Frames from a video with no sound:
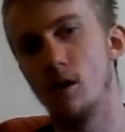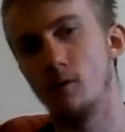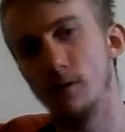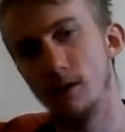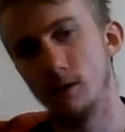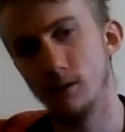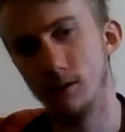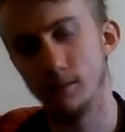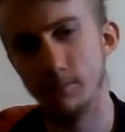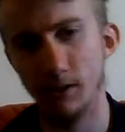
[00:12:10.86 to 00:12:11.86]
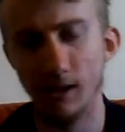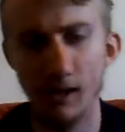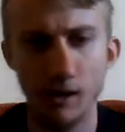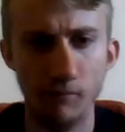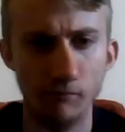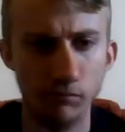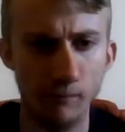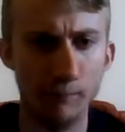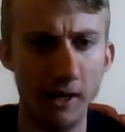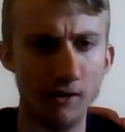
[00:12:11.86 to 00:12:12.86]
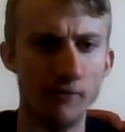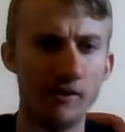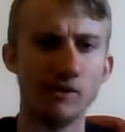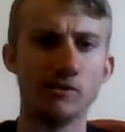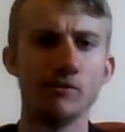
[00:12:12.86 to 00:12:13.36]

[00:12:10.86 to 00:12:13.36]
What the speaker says: We're going to be back with the history